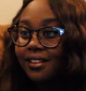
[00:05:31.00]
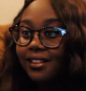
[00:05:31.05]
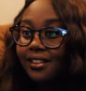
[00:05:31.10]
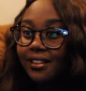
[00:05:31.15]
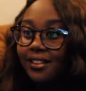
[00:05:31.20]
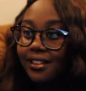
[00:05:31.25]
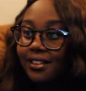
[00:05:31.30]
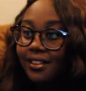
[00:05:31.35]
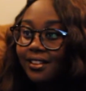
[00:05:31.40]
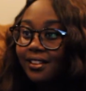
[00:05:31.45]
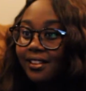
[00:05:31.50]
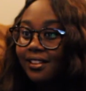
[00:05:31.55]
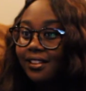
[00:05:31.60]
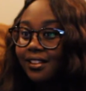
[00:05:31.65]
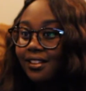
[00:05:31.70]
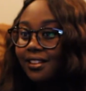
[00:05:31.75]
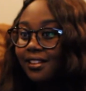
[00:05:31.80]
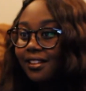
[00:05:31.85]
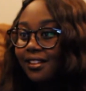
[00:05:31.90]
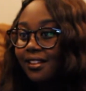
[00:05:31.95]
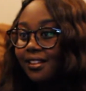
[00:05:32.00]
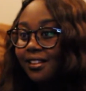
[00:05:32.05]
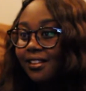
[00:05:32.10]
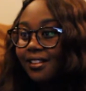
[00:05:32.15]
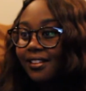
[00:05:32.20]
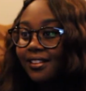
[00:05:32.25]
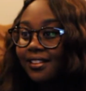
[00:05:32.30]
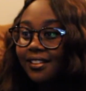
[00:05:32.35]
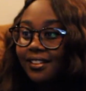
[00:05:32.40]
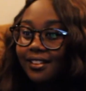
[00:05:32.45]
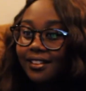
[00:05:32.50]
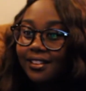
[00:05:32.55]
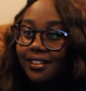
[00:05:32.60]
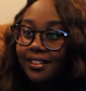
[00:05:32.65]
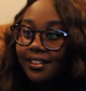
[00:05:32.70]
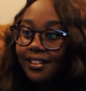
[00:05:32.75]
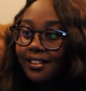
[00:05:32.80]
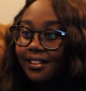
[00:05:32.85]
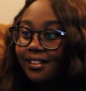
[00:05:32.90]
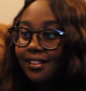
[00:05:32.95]

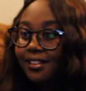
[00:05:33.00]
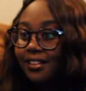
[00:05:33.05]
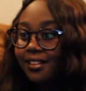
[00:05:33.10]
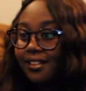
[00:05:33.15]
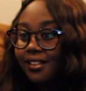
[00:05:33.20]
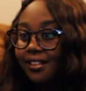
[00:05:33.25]
No one is speaking in this clip.